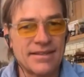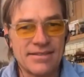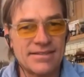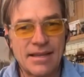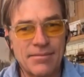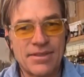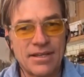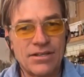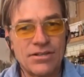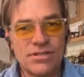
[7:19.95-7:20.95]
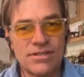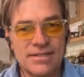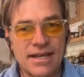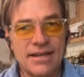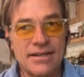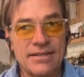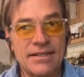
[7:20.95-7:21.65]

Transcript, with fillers: the same thing you just said,